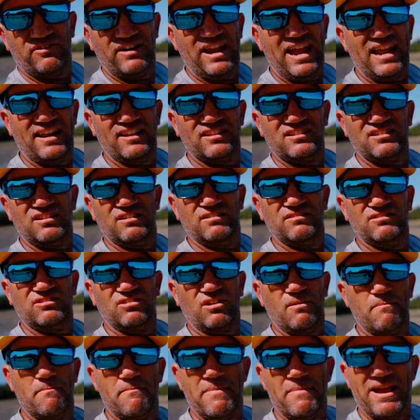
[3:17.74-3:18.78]
around it to
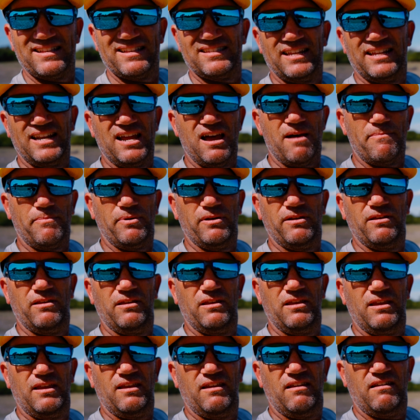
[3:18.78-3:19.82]
sort of mess it up.
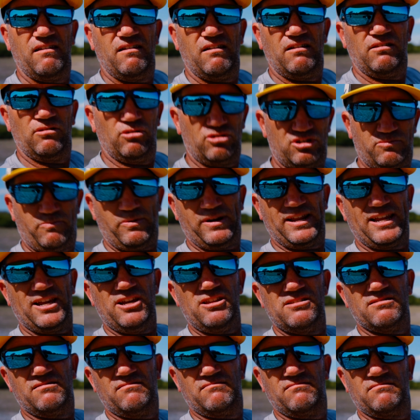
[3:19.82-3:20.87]
Looks pretty
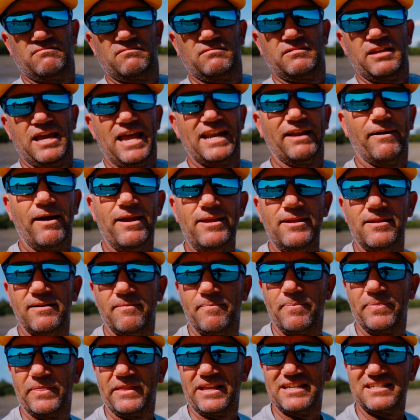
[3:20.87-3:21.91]
good. Anyway,
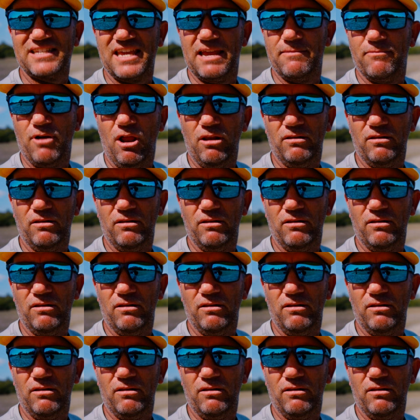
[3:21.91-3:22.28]
let's keep